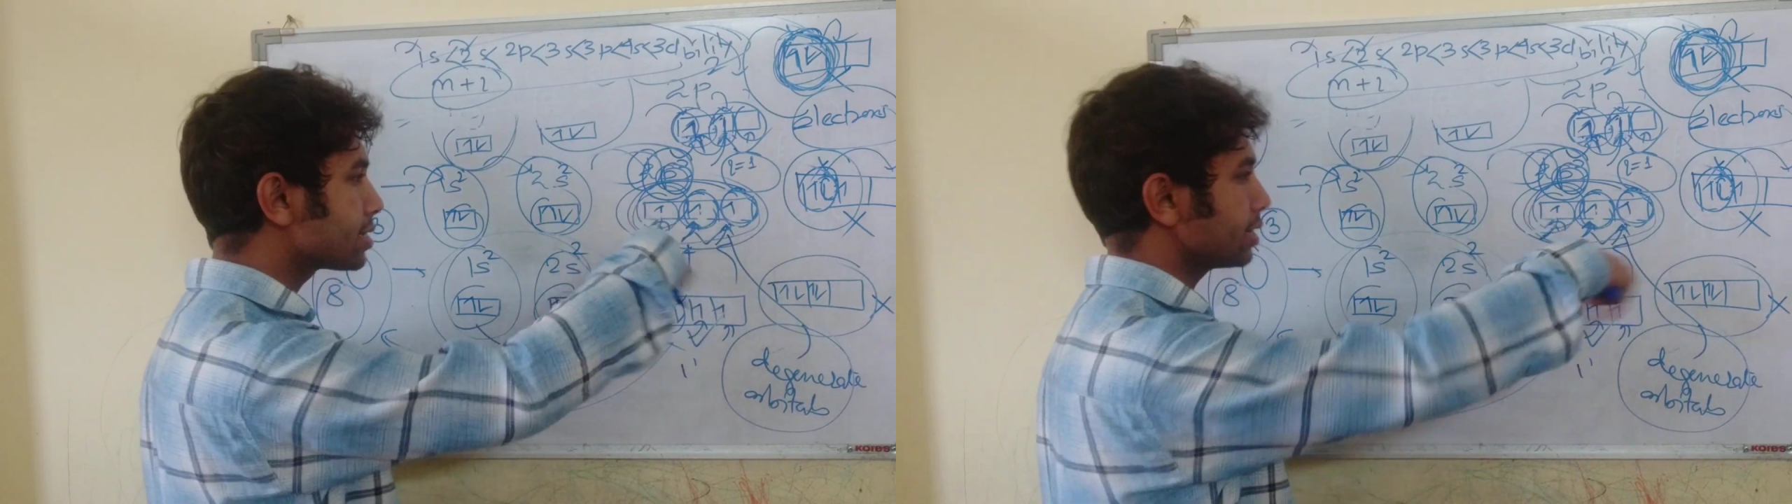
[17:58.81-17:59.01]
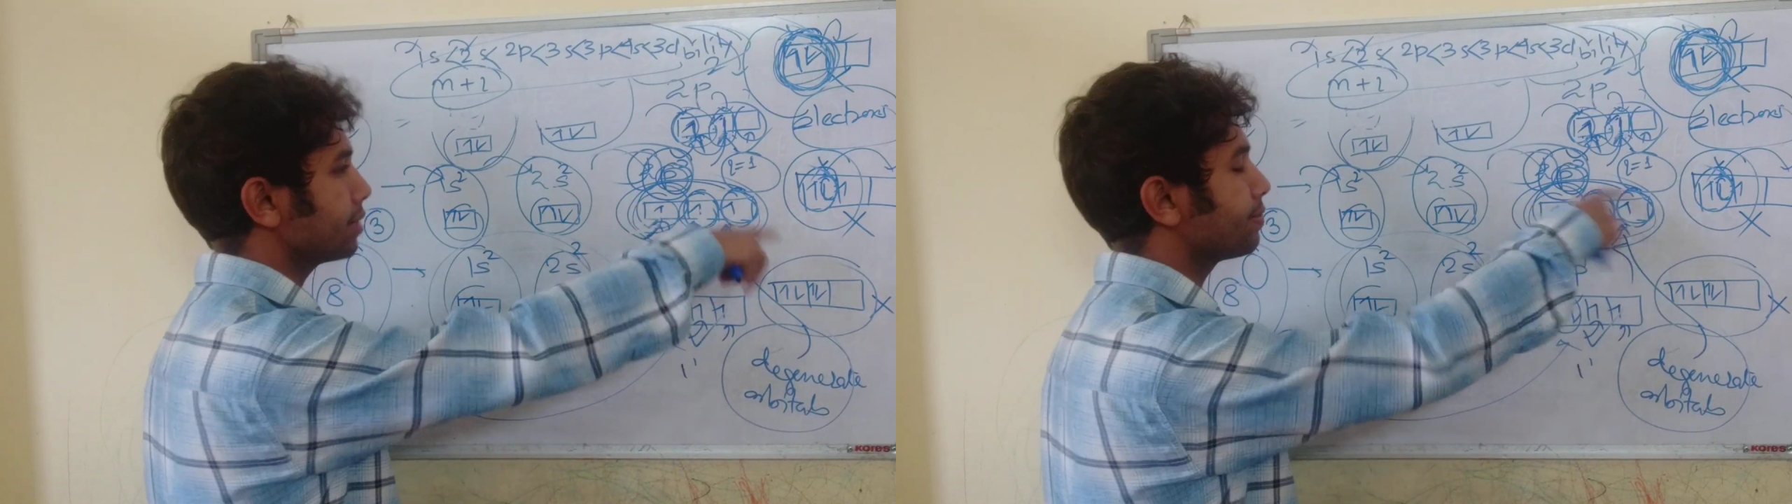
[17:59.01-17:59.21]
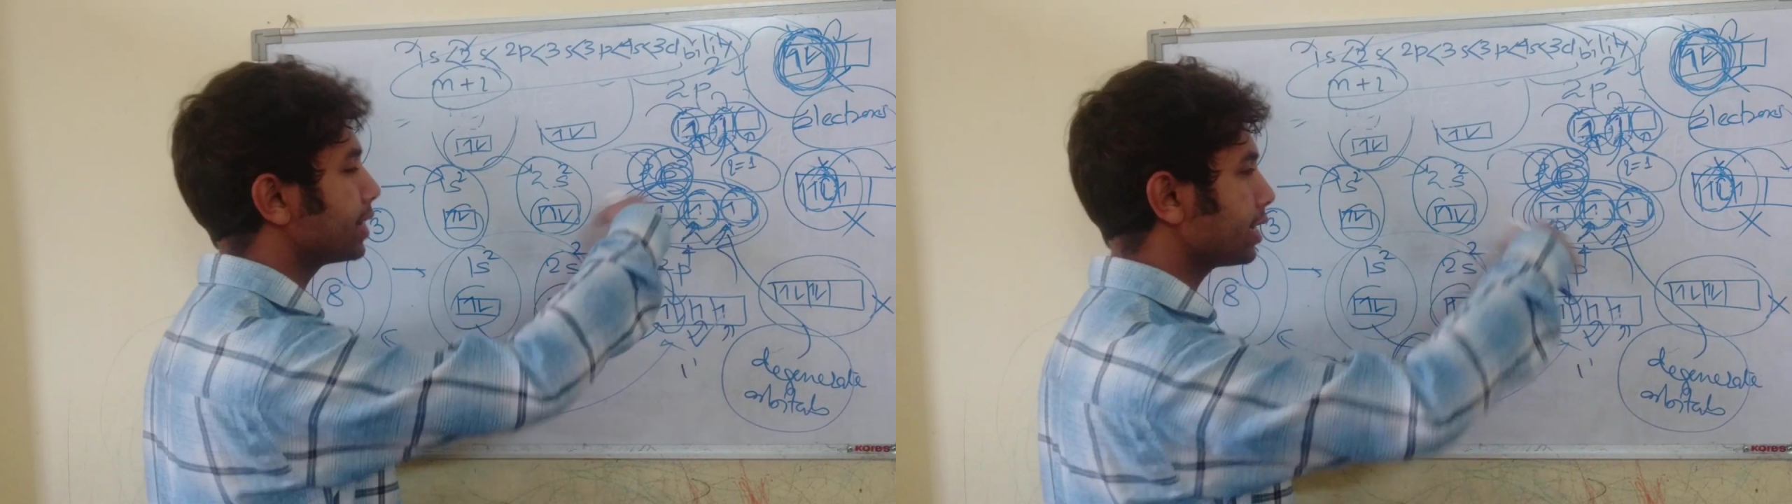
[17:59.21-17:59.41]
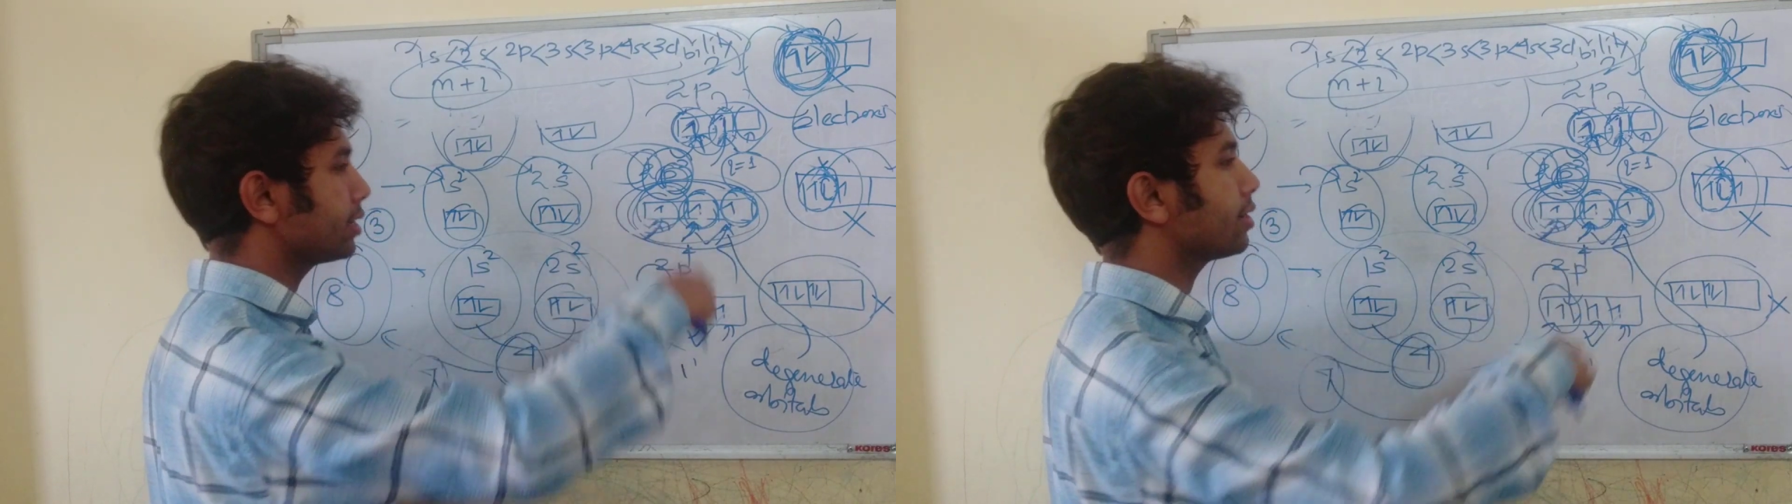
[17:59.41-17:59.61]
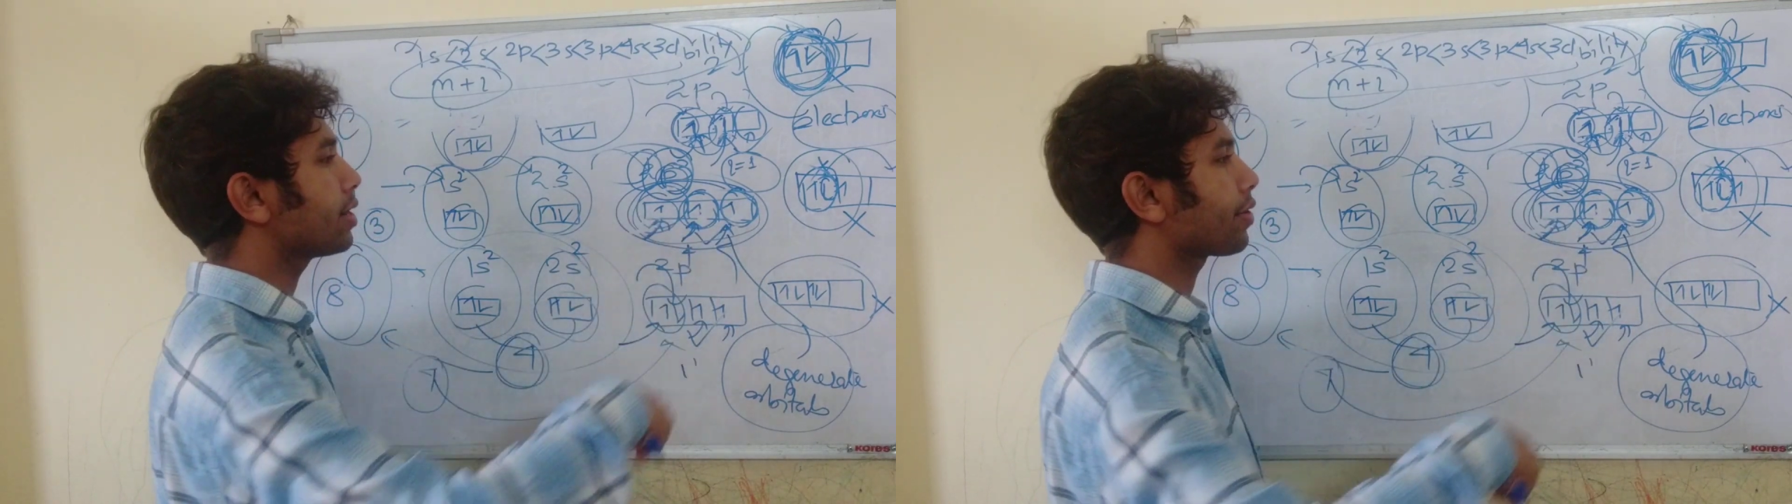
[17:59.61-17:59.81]
in different
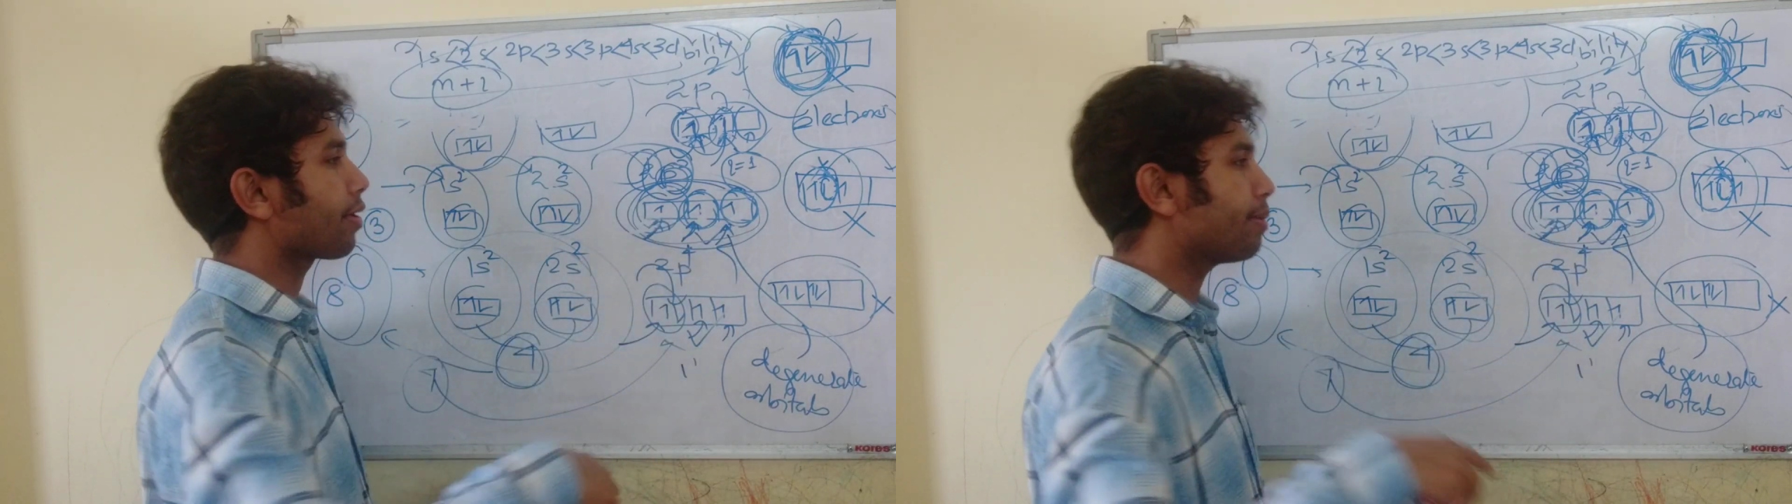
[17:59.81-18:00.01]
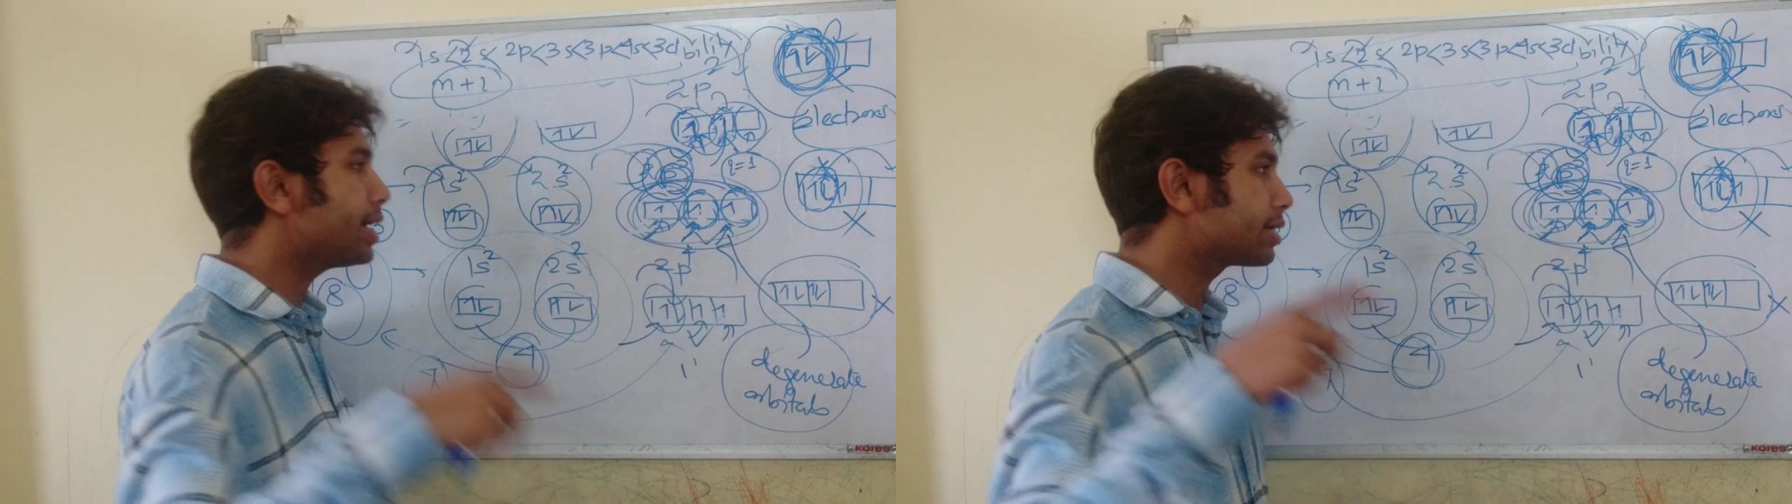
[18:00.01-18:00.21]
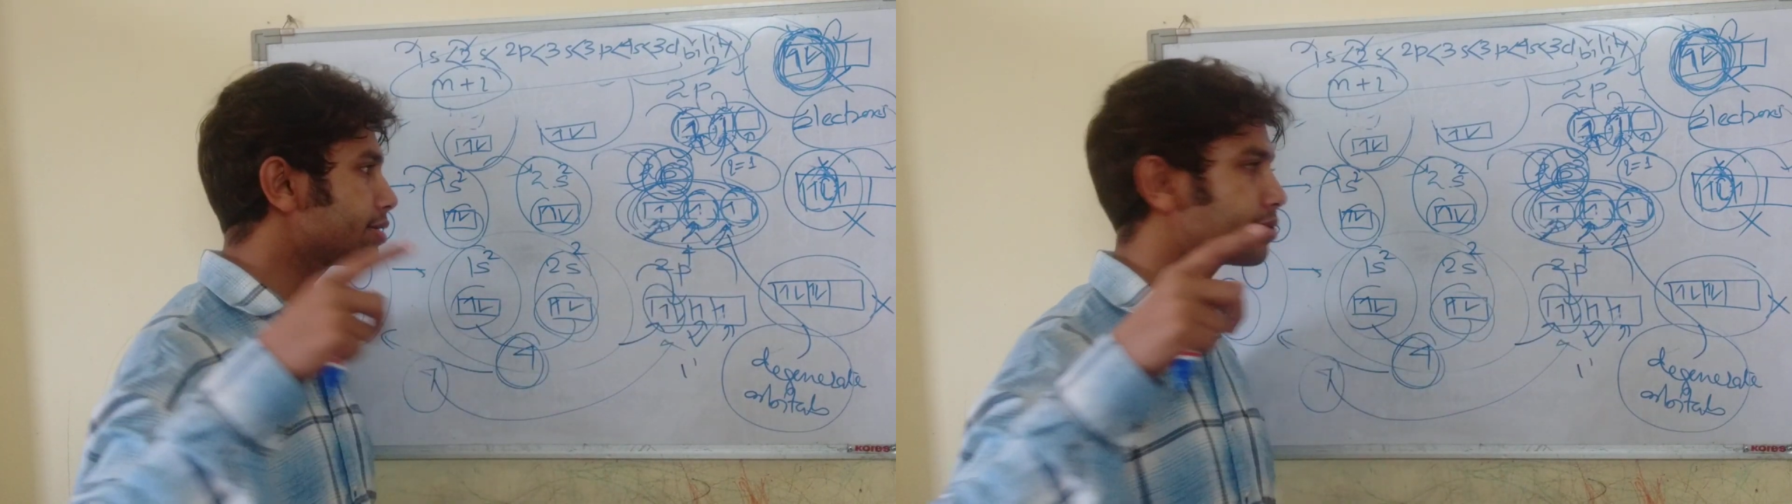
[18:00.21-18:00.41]
degenerate orbitals